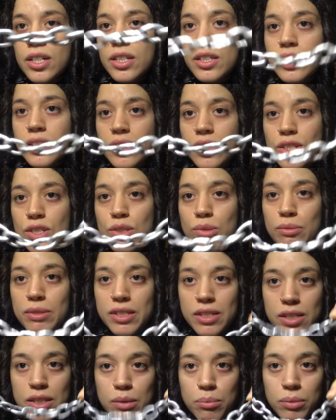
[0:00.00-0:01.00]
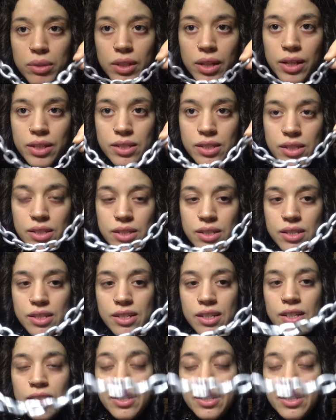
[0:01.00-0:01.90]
this to me symbolizes uh,